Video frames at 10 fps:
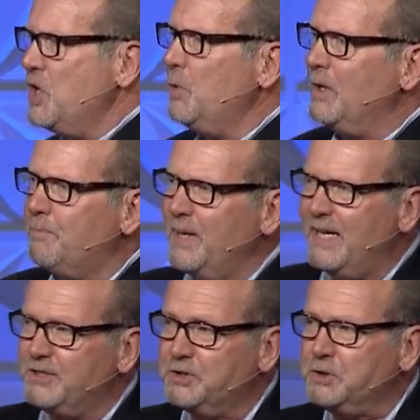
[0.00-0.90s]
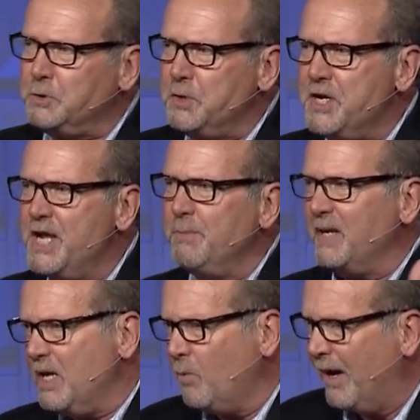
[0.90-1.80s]
you would be
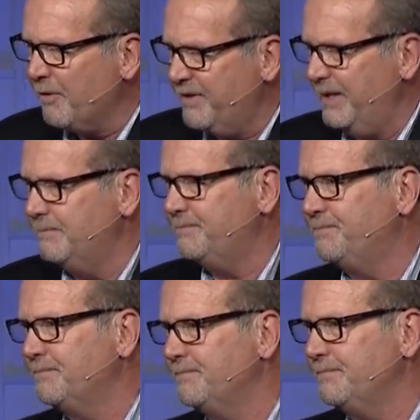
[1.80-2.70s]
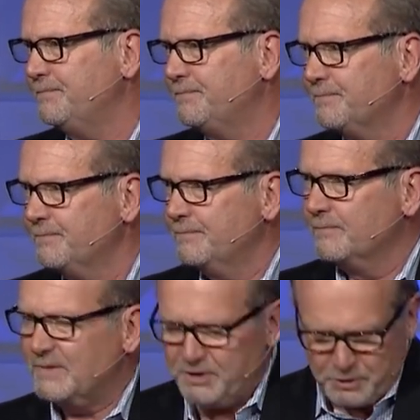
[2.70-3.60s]
extremely wealthy.
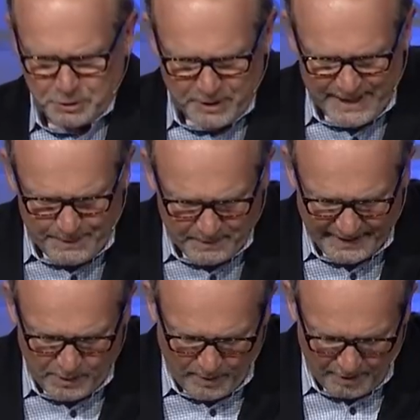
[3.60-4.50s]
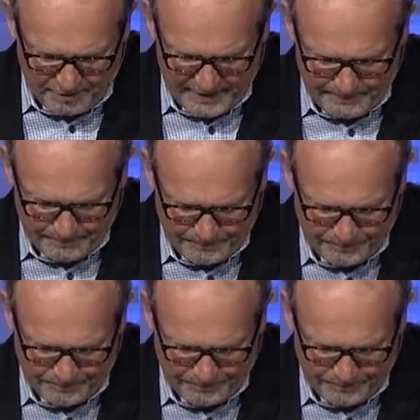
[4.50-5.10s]
Extremely wealthy.